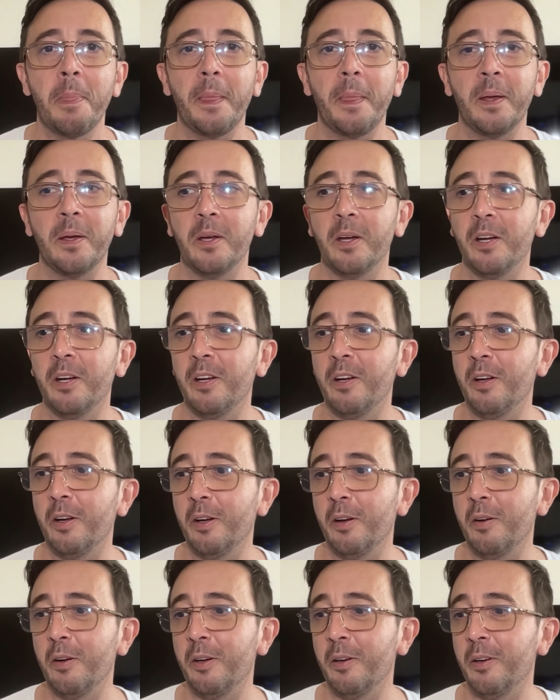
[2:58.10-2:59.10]

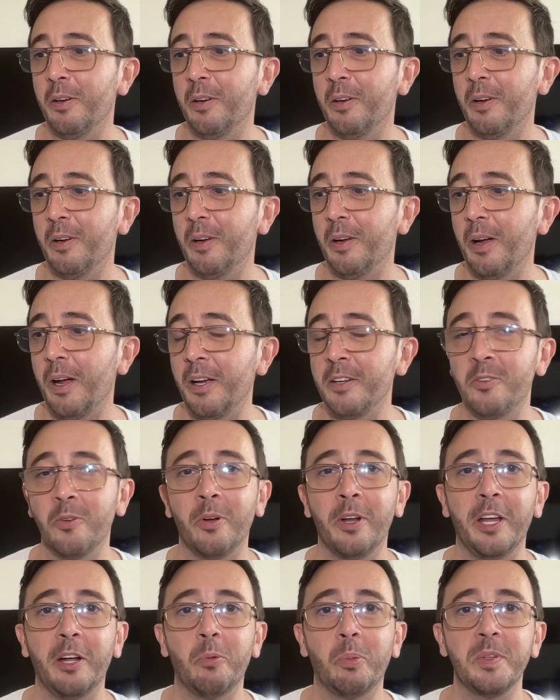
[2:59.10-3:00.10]
Uh, I don't
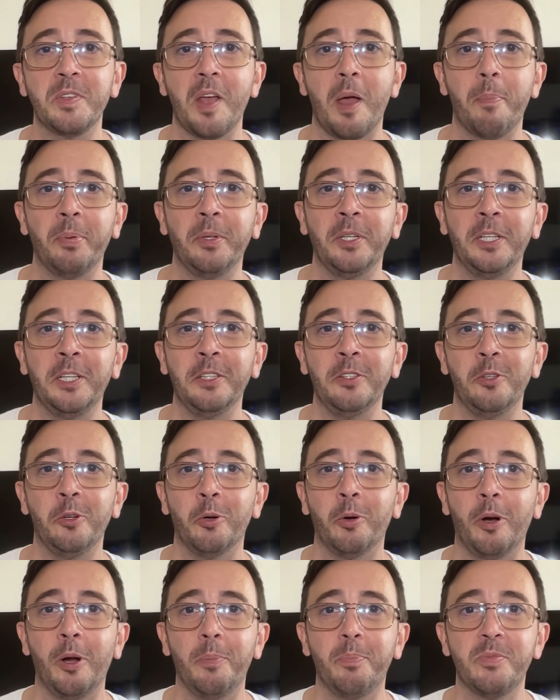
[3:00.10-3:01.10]
like what's happening in
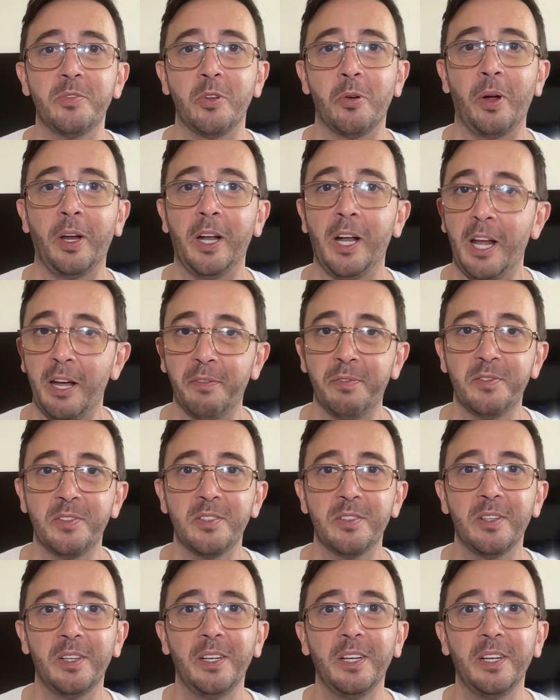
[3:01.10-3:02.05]
Europe, so I left.